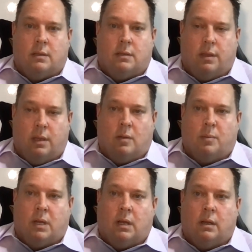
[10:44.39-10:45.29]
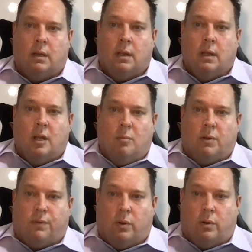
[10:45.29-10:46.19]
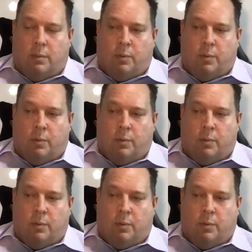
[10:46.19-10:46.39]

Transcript: So think about before,